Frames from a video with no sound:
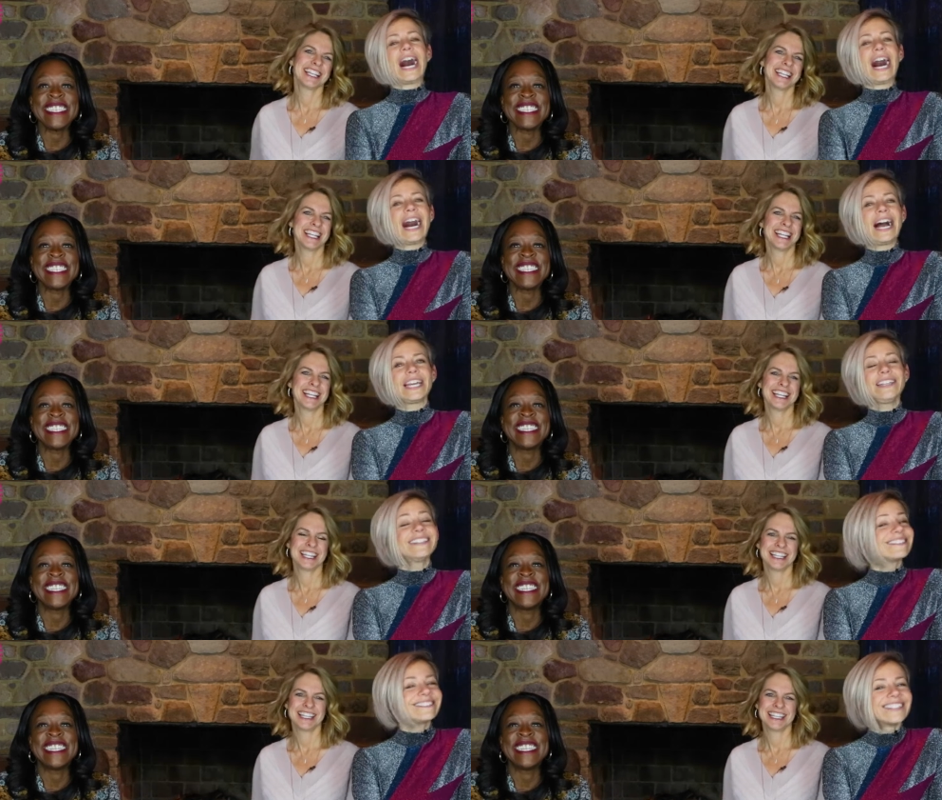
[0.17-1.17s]
Speaker 1: Hi,
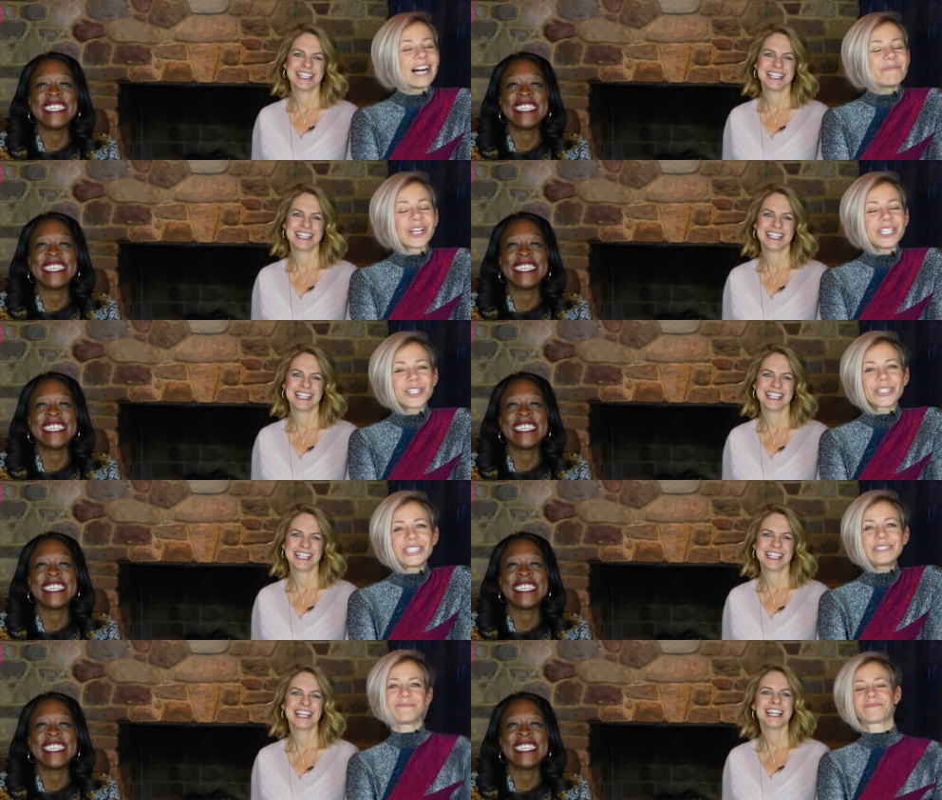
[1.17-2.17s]
I'm
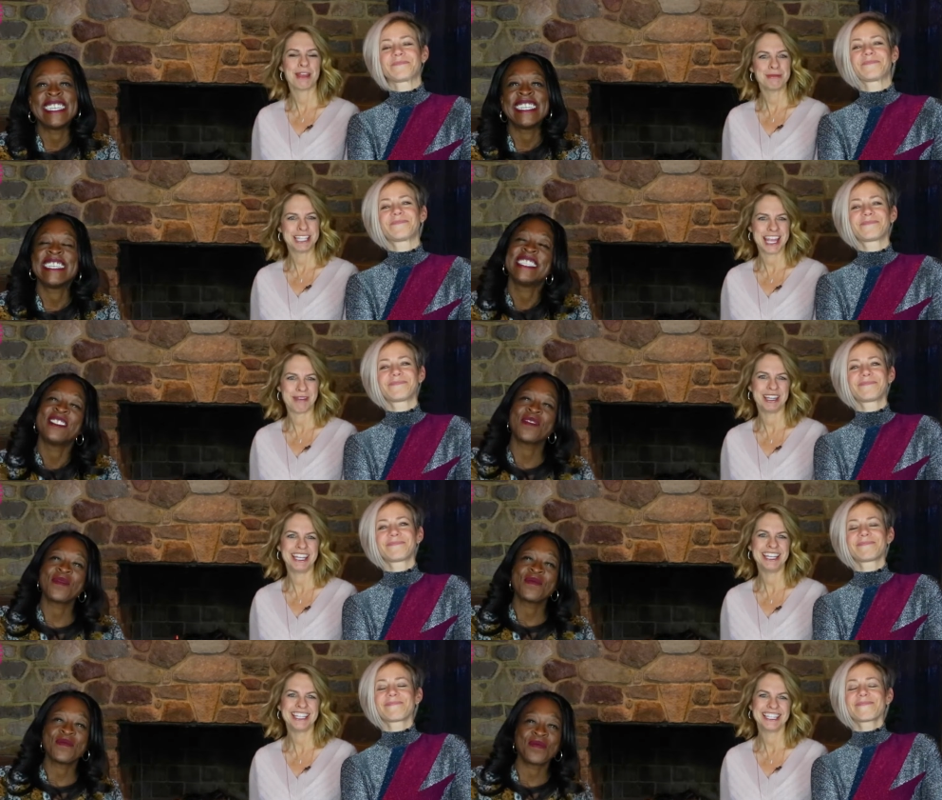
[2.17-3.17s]
Rachel. And I'm
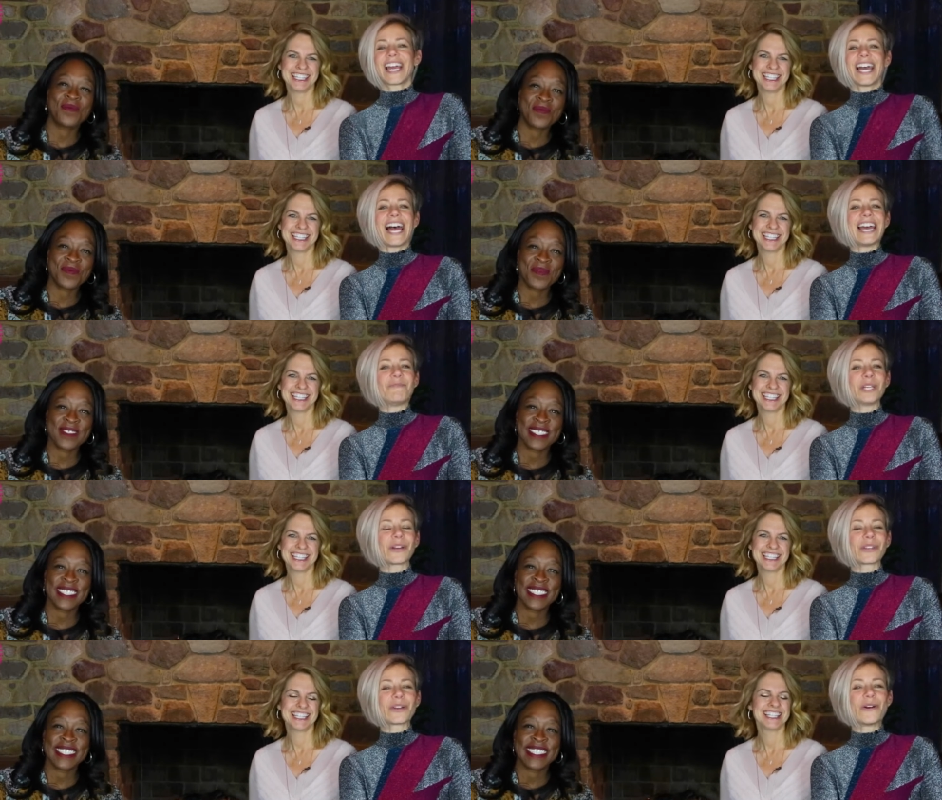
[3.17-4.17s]
Tammy. And we
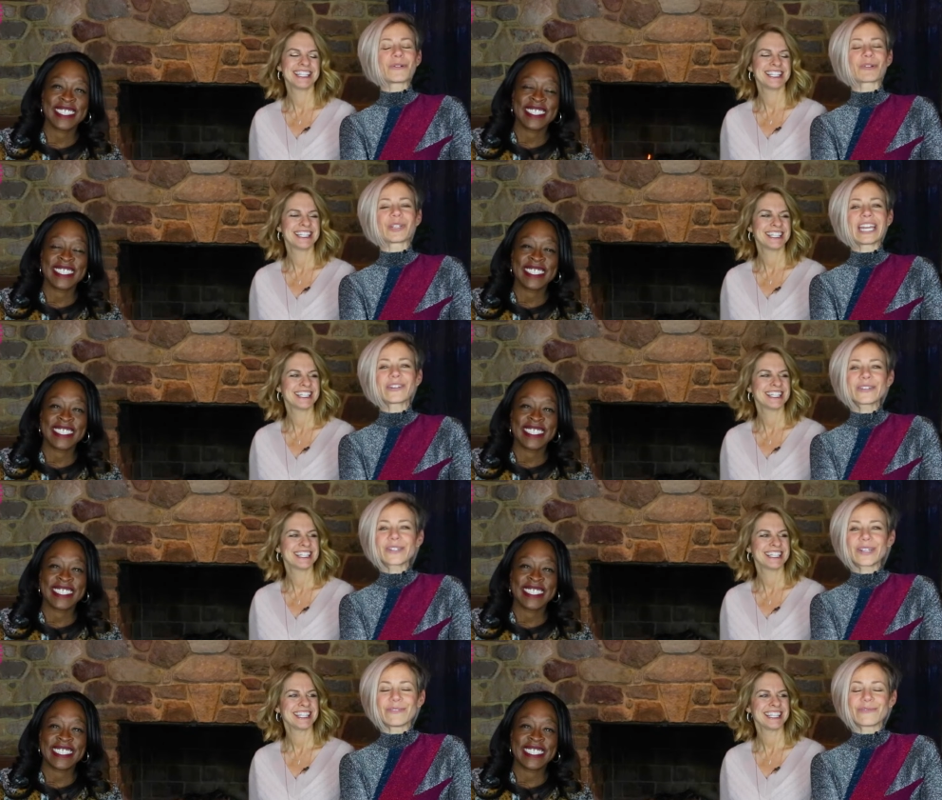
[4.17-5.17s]
are the
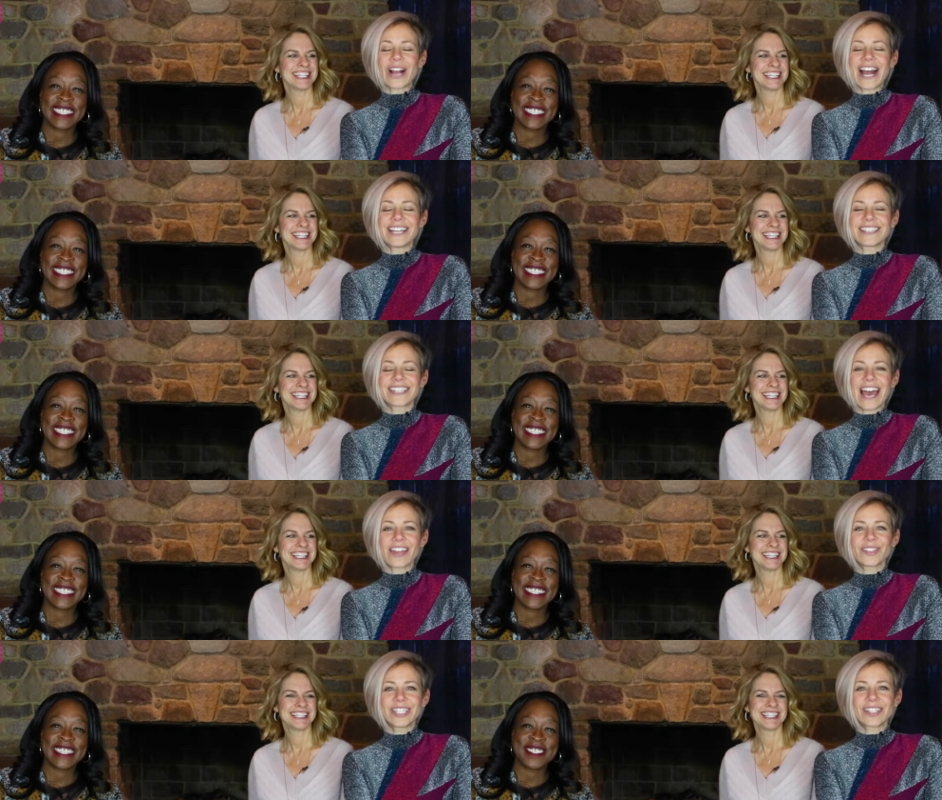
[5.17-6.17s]
co-creators of RISE
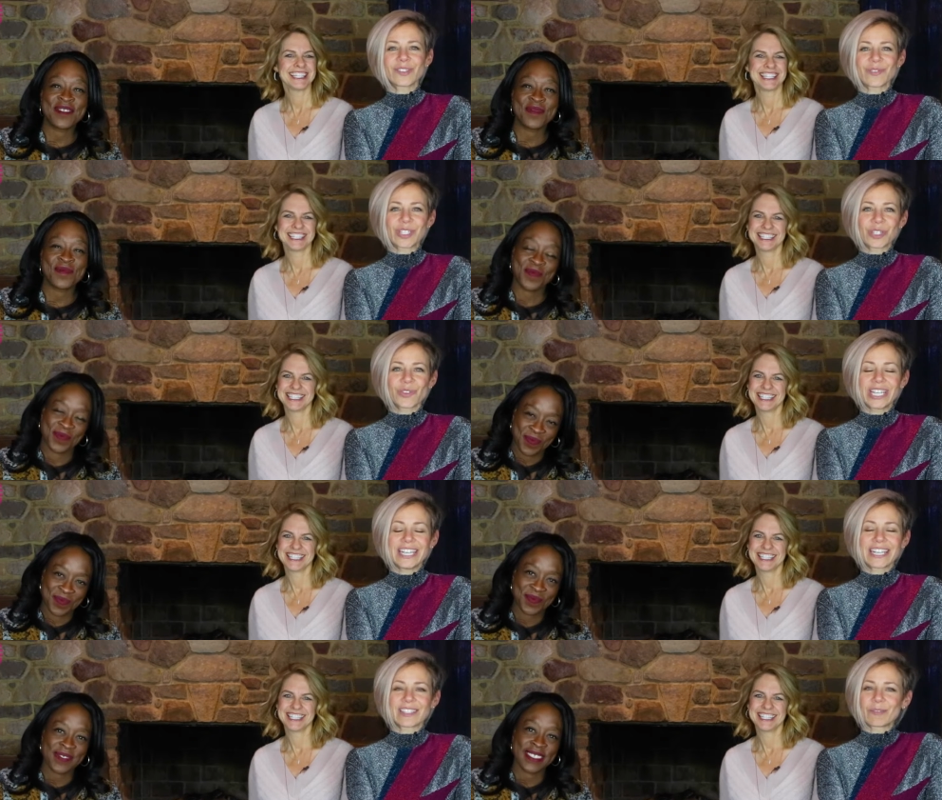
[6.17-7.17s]
Gatherings
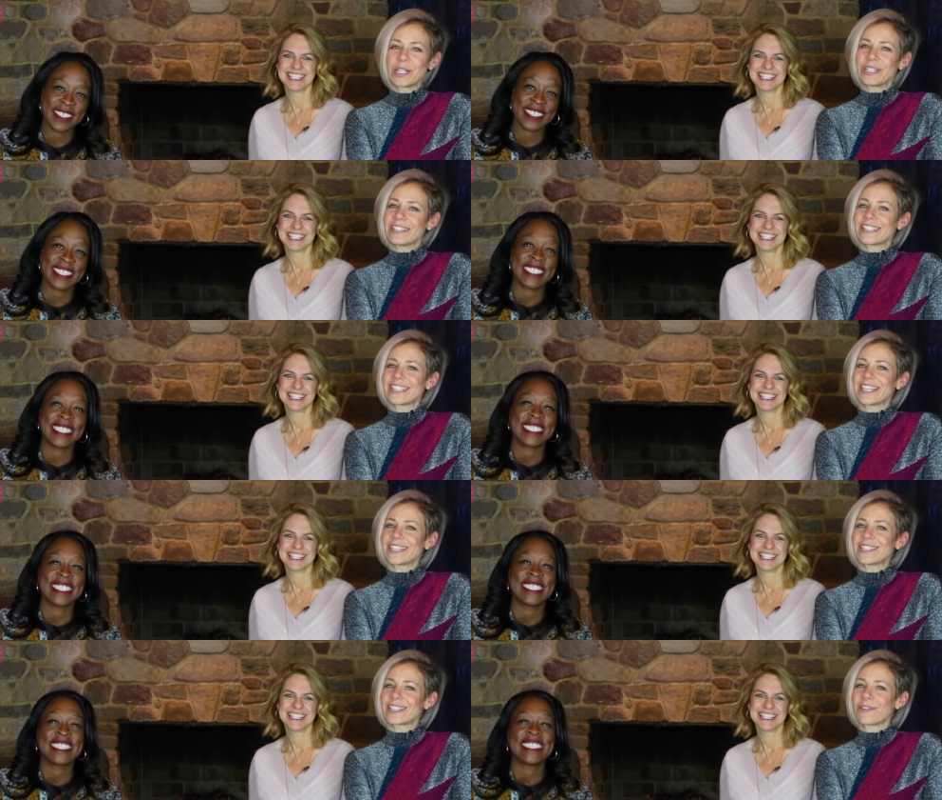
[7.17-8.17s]
Retreat
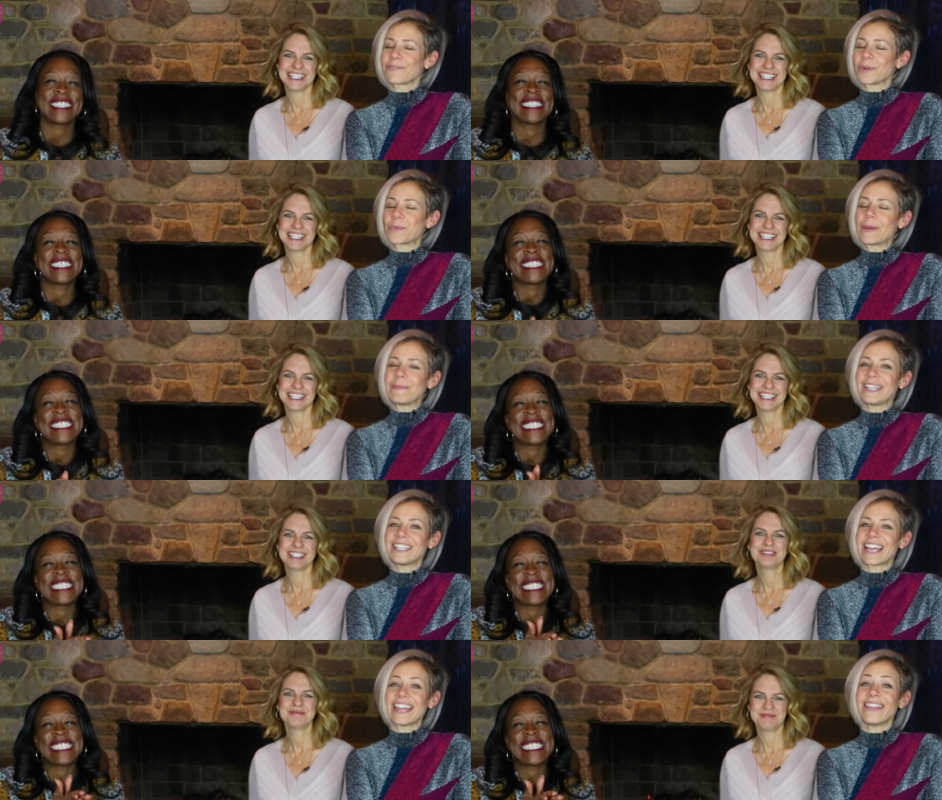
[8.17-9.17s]
Experiences for
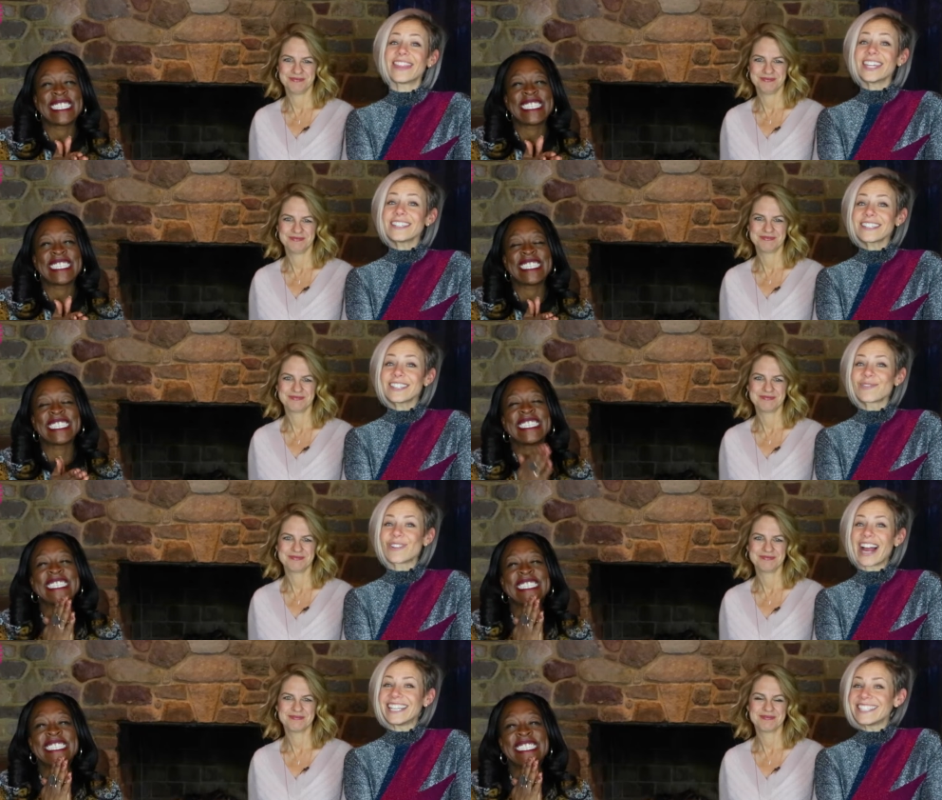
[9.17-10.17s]
Women, and this is
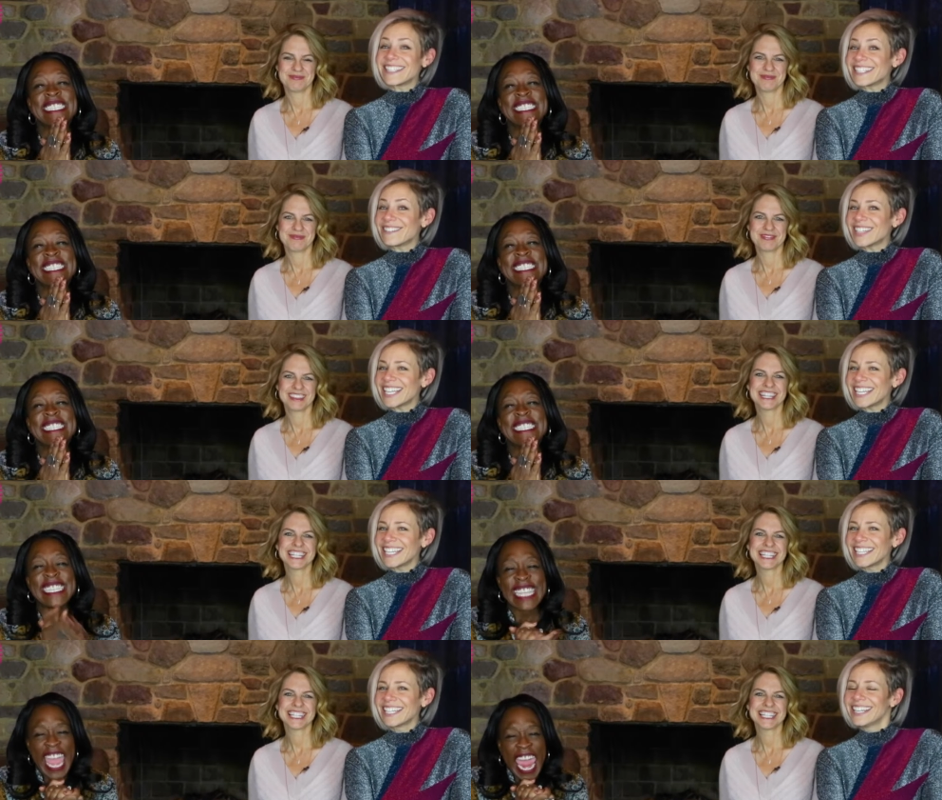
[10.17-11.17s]
RISE
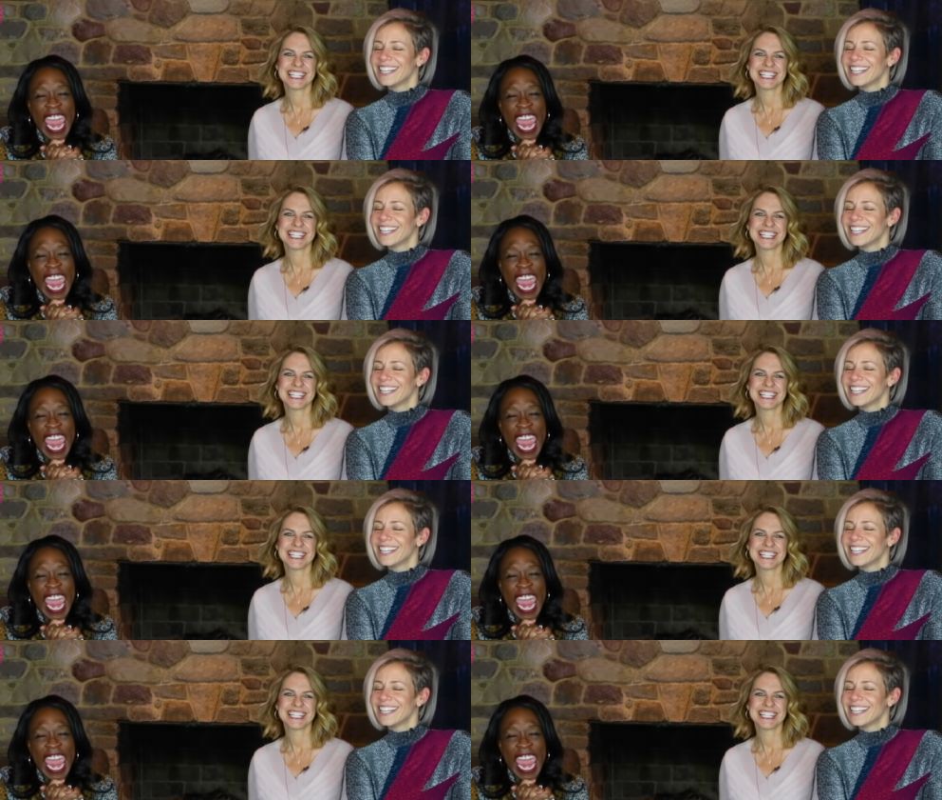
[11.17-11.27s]
TV.